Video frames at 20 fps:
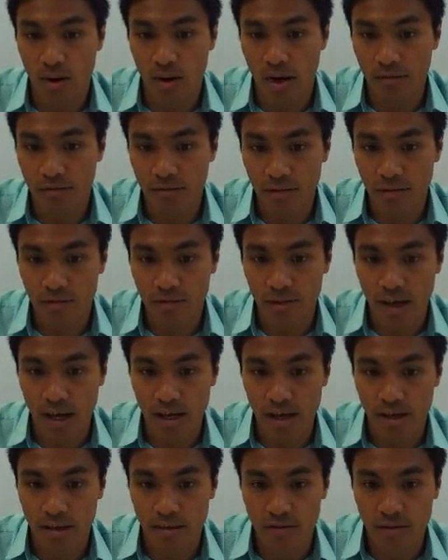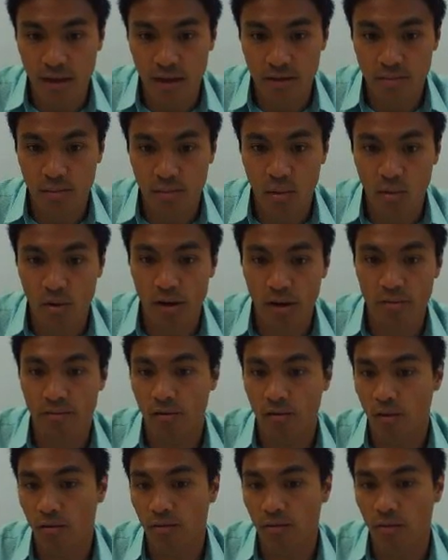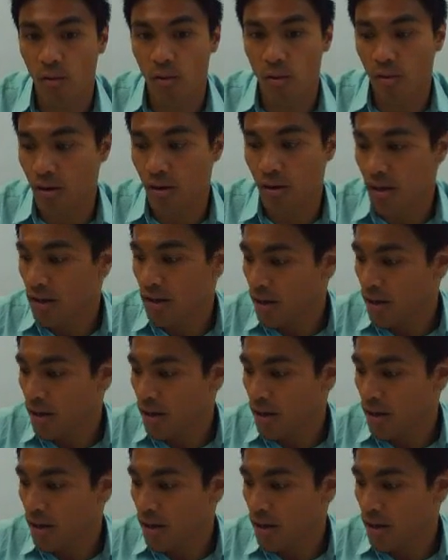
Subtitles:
by 58, so 0.44.